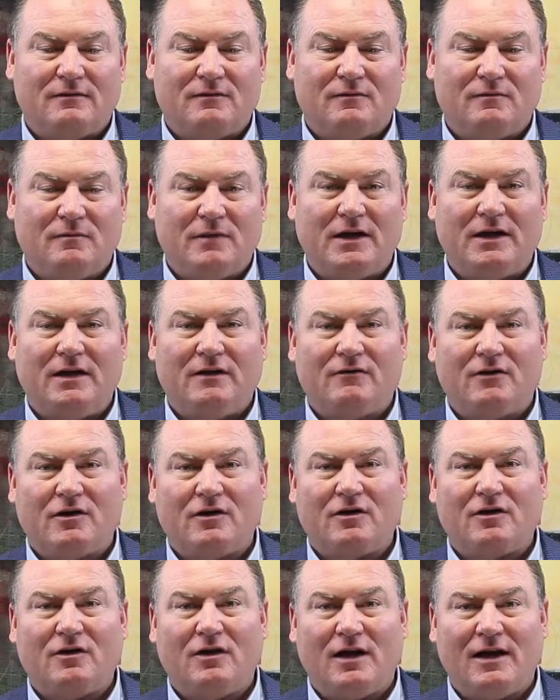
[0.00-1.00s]
Many of
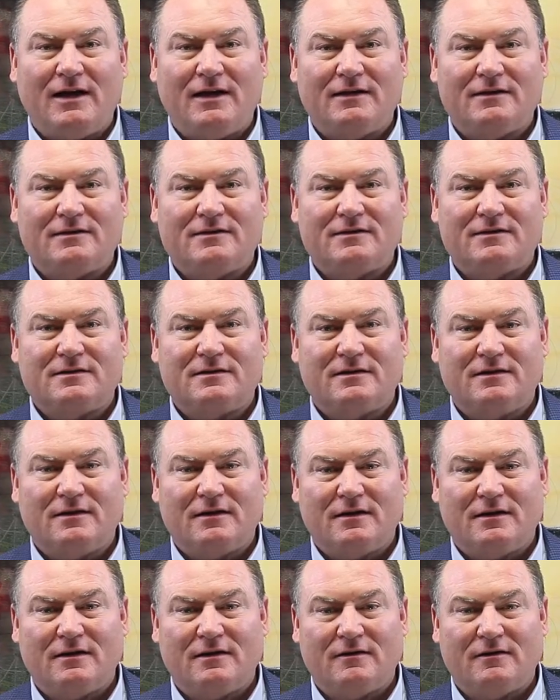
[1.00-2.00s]
our clients
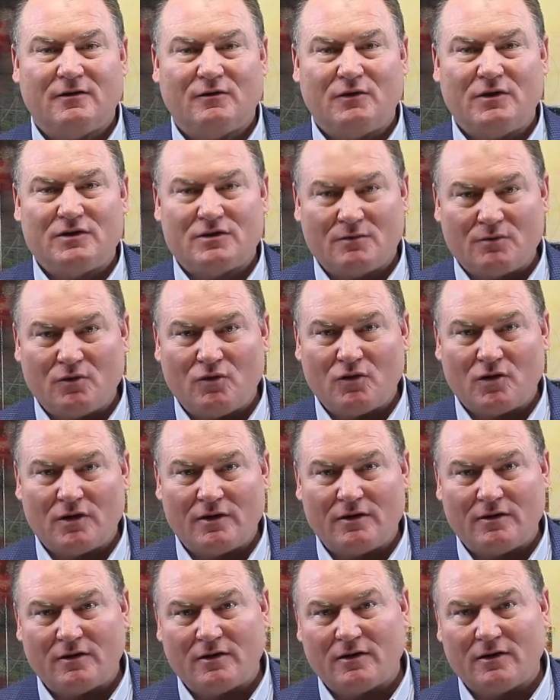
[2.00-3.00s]
that we
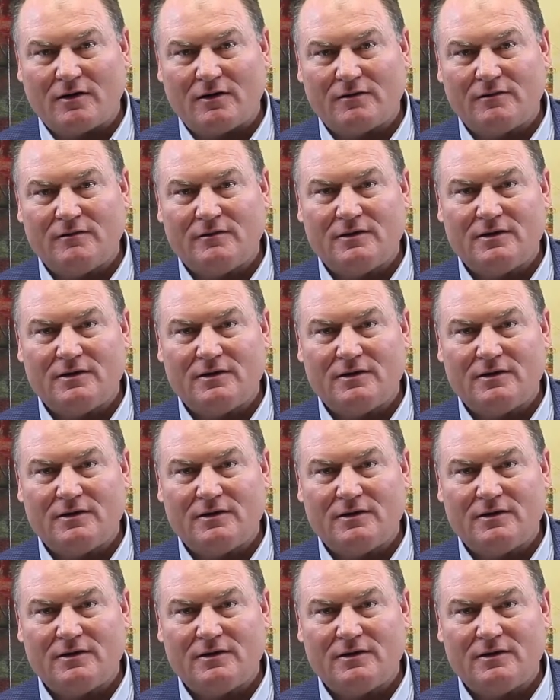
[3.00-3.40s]
support are